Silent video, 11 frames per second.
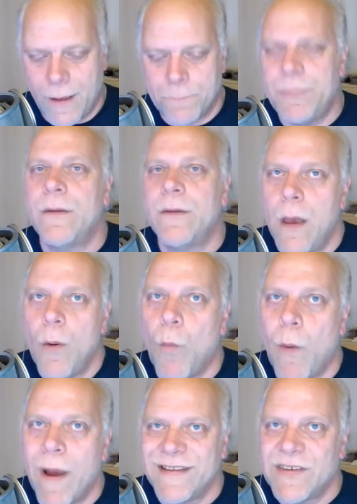a big
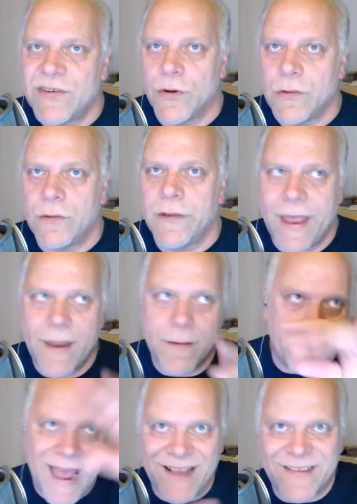white circle
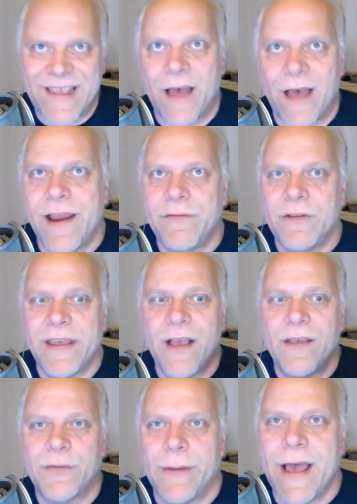and blacks out
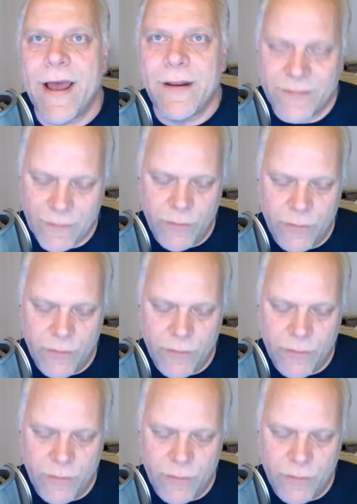everything else around it.